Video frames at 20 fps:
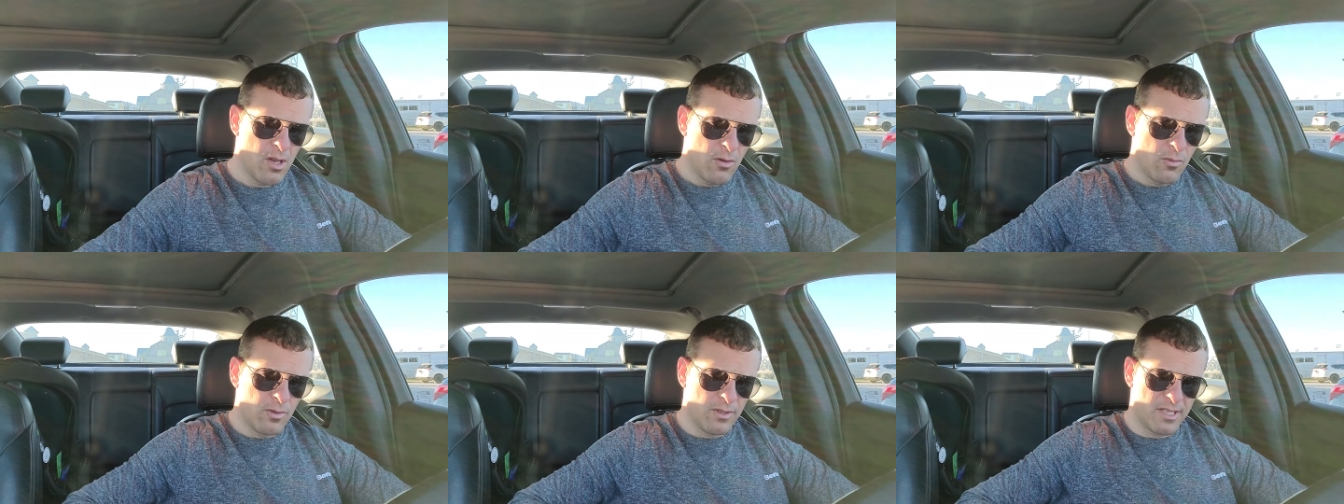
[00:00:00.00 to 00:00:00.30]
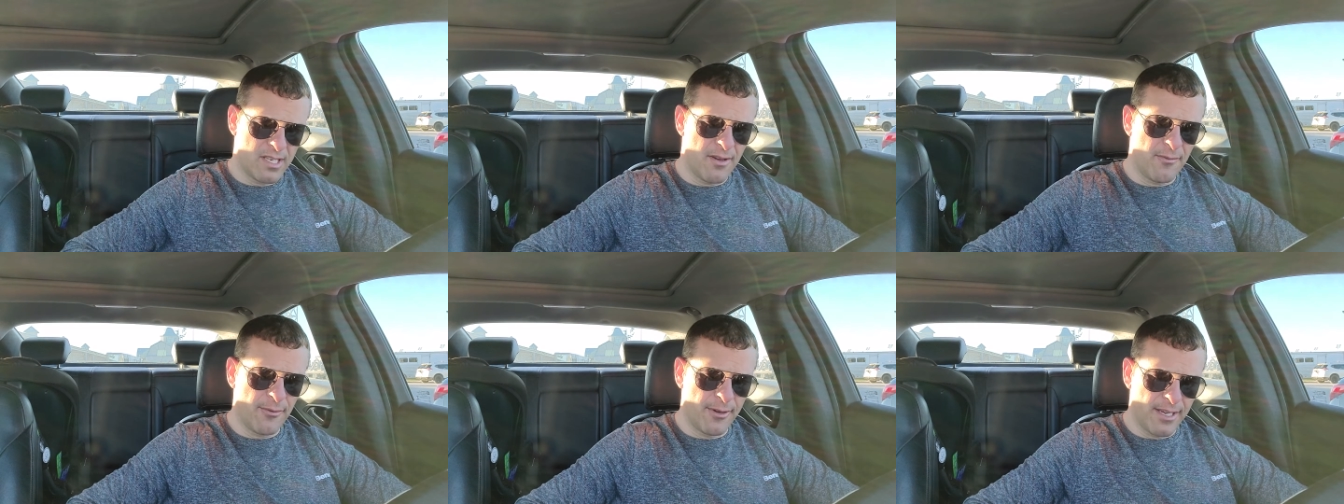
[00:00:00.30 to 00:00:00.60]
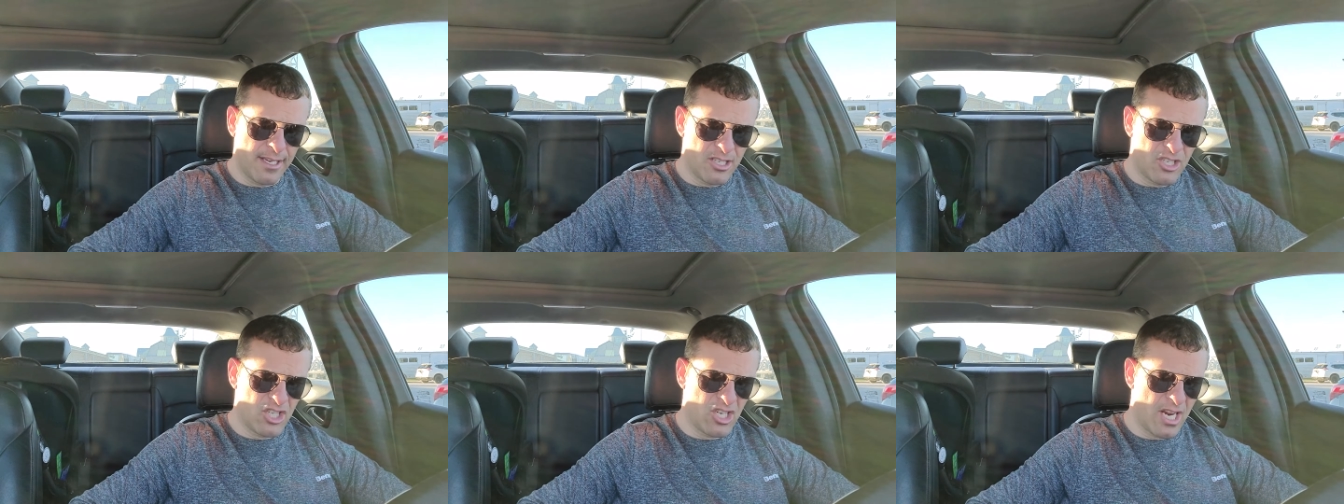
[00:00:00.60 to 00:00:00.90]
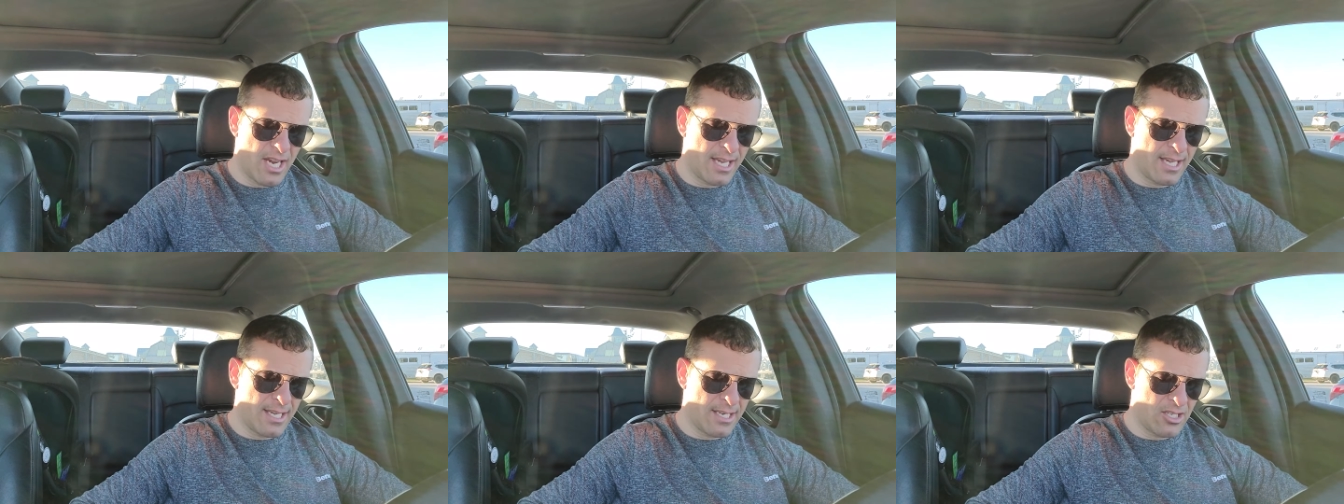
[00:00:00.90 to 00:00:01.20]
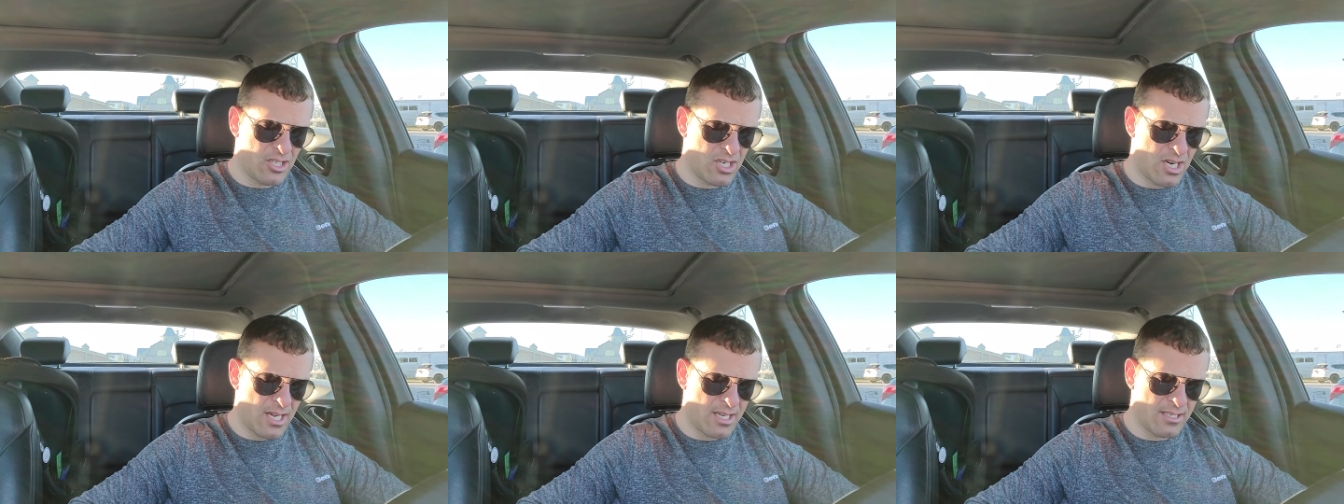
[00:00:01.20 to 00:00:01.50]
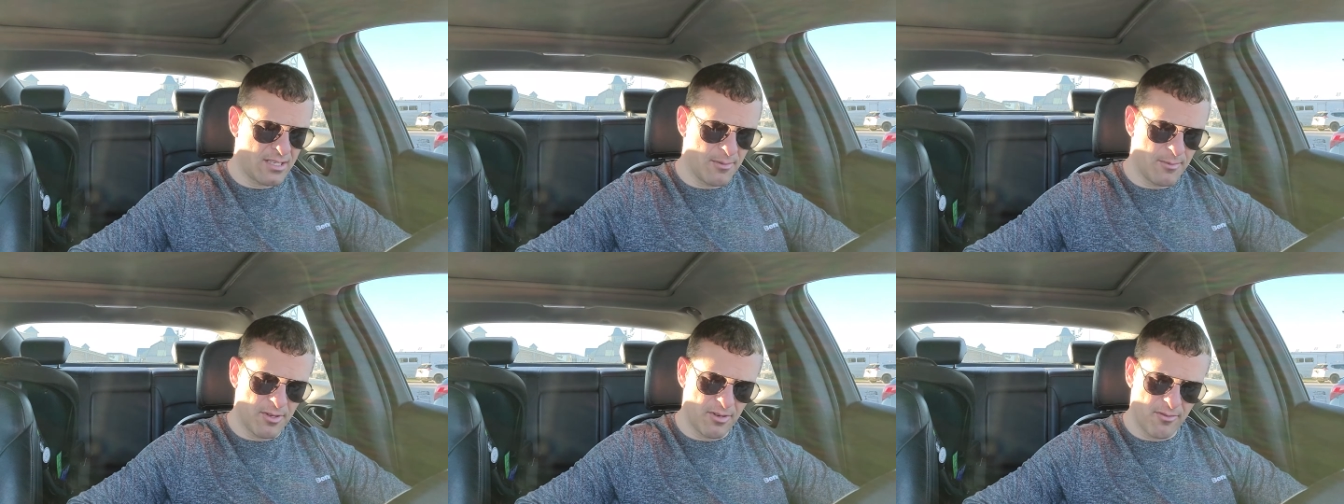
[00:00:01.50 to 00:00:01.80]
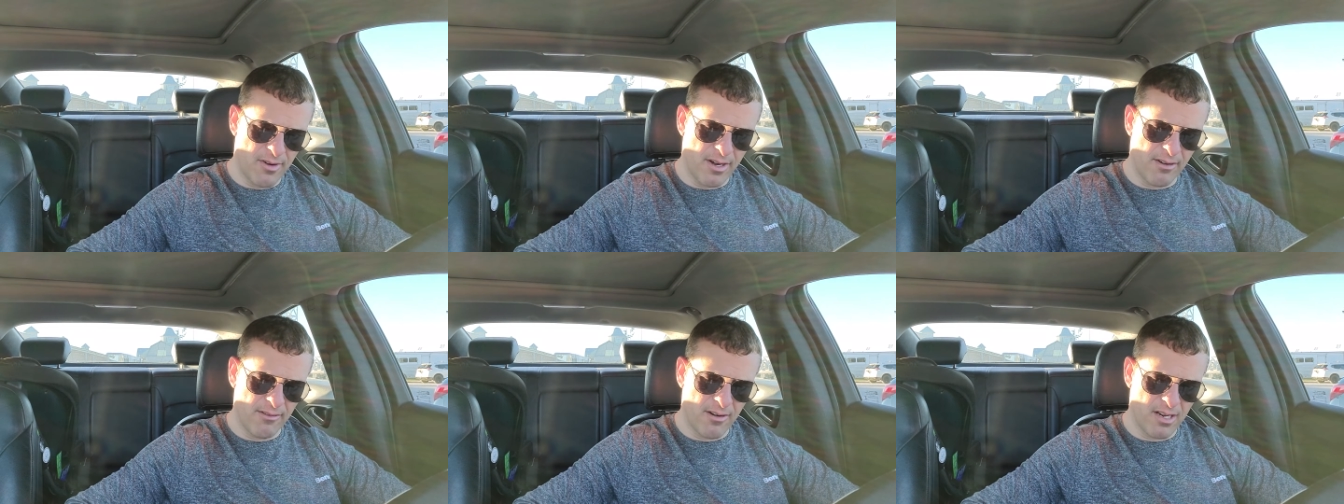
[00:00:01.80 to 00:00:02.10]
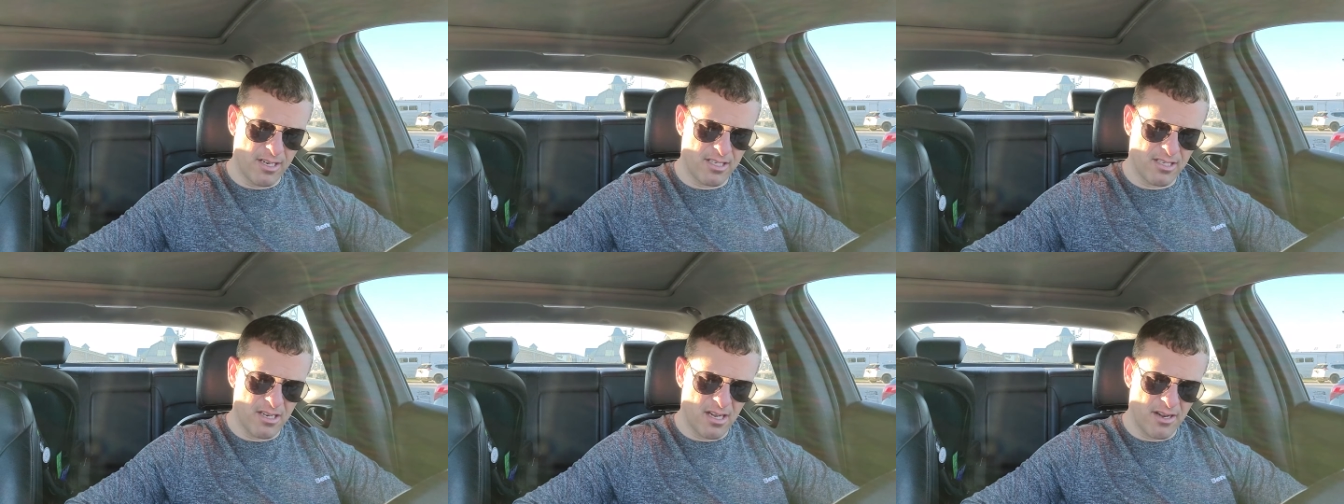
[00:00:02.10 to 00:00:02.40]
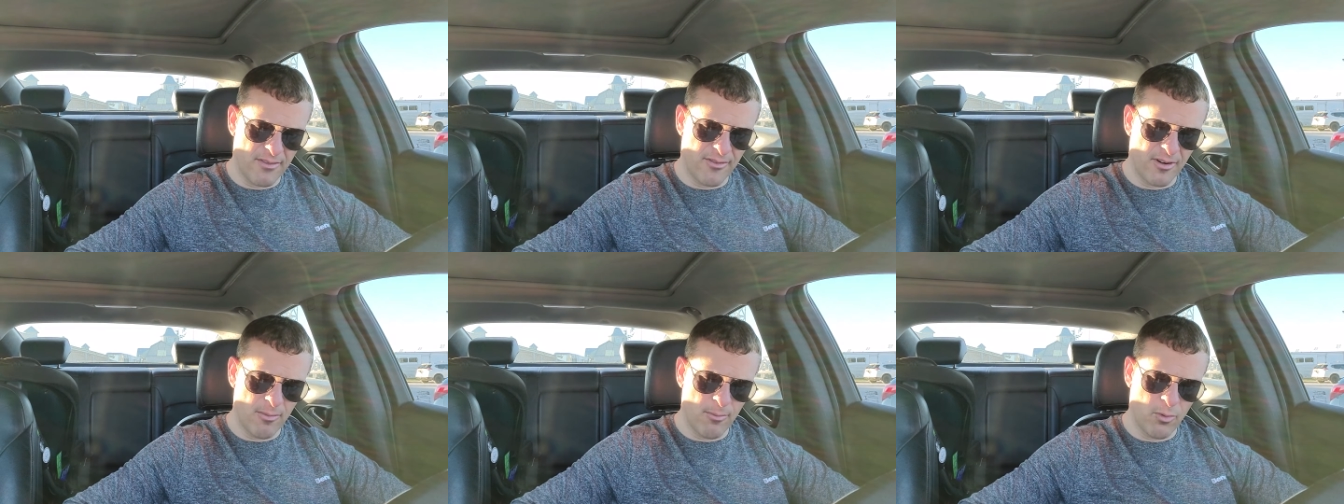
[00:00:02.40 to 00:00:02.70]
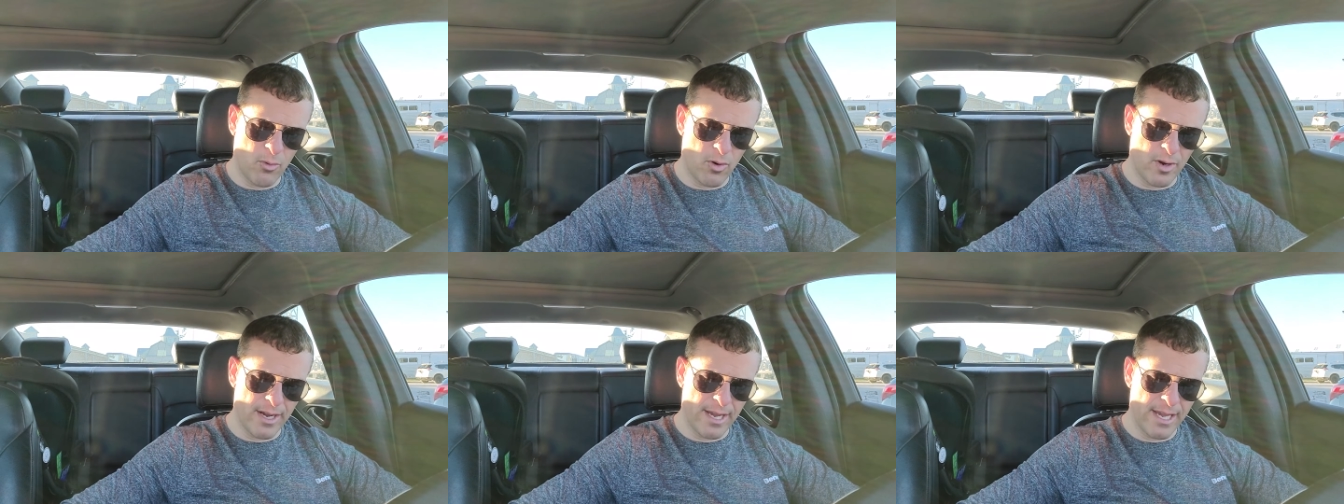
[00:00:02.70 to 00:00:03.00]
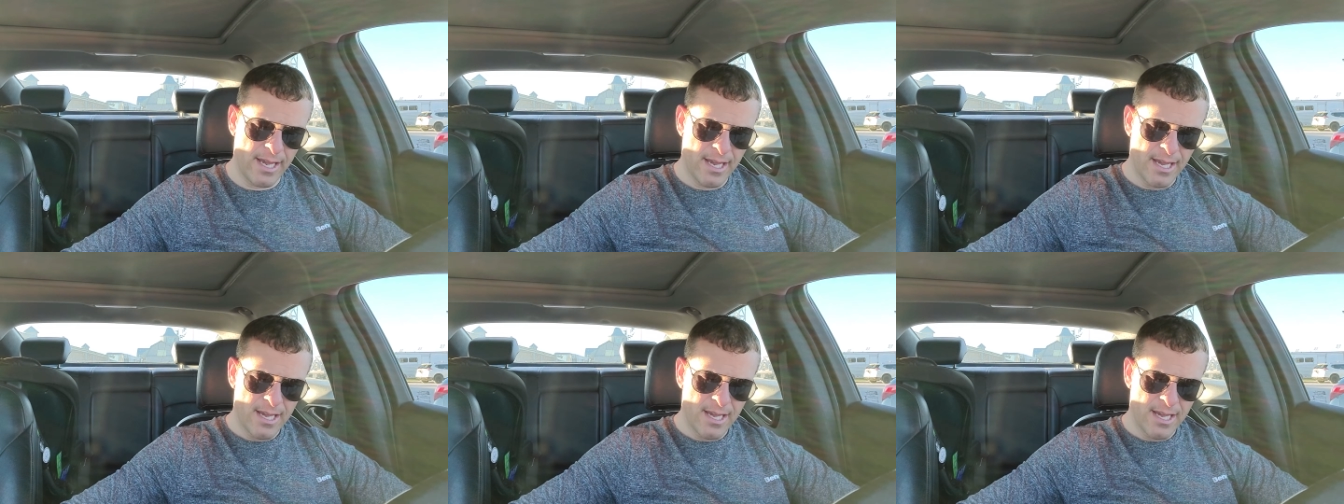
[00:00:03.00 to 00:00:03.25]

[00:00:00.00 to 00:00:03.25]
we'll see if we can shake shake some of the ring rust off our boy